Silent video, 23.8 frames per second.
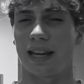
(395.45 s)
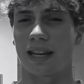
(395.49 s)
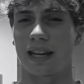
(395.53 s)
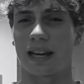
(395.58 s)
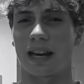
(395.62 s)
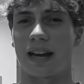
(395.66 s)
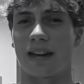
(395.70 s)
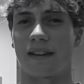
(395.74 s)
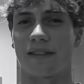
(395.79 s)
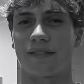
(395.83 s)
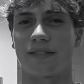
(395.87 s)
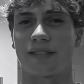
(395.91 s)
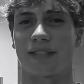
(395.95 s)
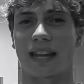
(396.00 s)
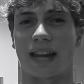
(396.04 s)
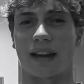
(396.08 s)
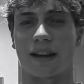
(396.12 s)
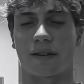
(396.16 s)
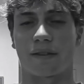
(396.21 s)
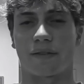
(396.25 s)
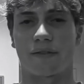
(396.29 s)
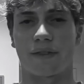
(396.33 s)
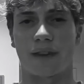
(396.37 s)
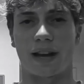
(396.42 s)
kind of
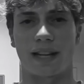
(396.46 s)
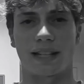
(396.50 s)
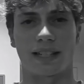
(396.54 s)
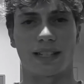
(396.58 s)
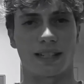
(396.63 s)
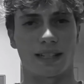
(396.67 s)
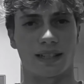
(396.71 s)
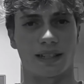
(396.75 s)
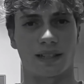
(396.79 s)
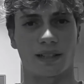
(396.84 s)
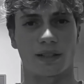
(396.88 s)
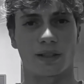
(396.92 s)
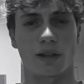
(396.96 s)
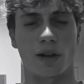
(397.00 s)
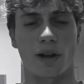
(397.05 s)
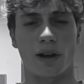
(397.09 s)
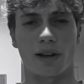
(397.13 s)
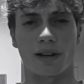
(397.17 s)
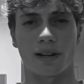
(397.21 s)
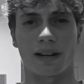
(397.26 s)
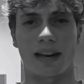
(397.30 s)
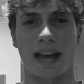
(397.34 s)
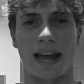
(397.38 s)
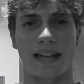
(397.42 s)
sacrifices
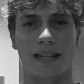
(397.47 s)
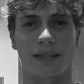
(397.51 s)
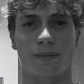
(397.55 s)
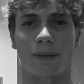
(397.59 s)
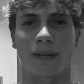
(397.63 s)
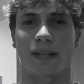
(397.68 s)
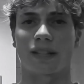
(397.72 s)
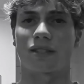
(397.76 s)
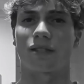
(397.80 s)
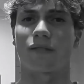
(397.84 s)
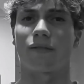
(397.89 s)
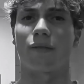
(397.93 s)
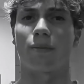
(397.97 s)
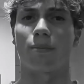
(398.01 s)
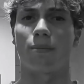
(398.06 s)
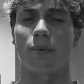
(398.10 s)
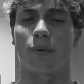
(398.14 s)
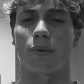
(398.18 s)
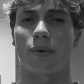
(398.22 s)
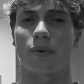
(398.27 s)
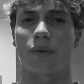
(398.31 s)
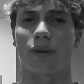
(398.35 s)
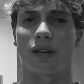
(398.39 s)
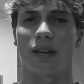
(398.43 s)
certain aspects of the
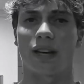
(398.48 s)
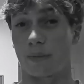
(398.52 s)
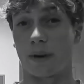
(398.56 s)
board